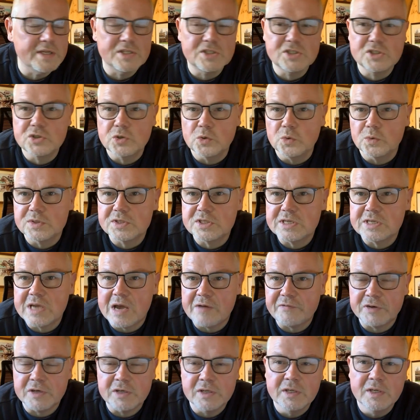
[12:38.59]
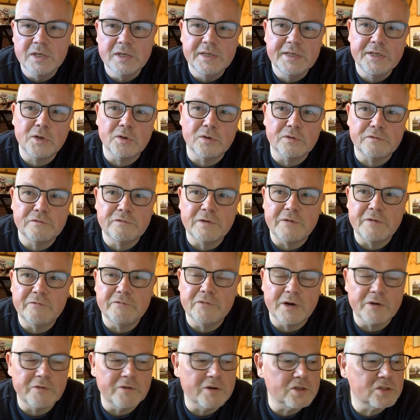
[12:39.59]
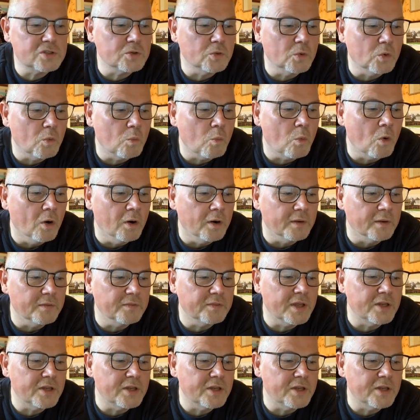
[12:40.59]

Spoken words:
He's stall 7. You've got a front runner in stall 1.